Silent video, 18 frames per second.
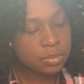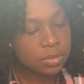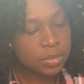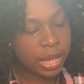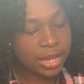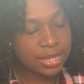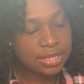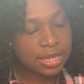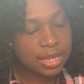
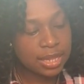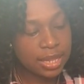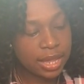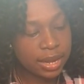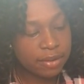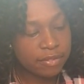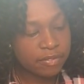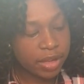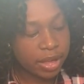I see a lot
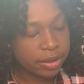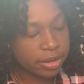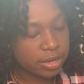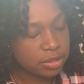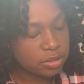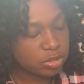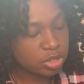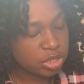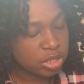of fire
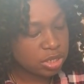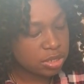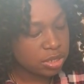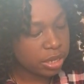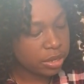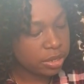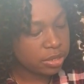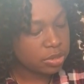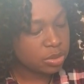energy is
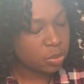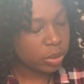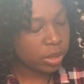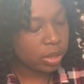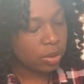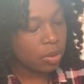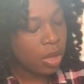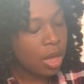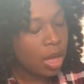here as
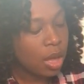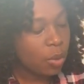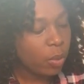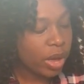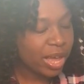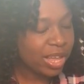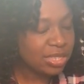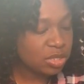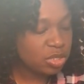well.
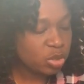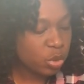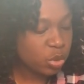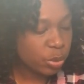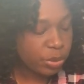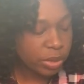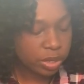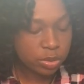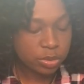Why is the Two of
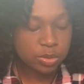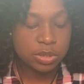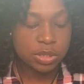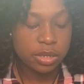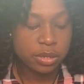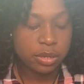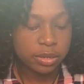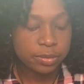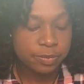Pentacles
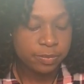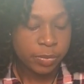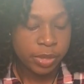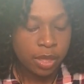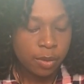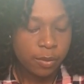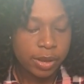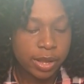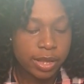here?
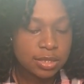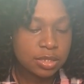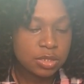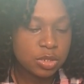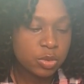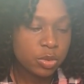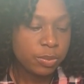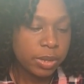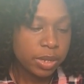Why is the
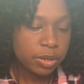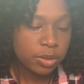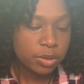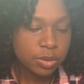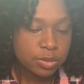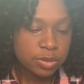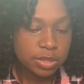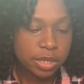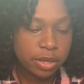Two of
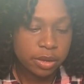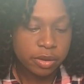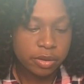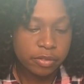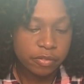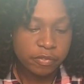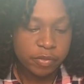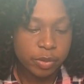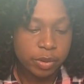Pentacles here
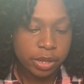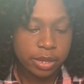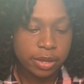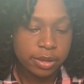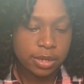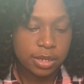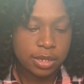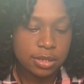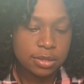for
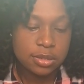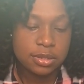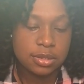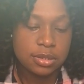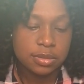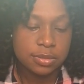Aries?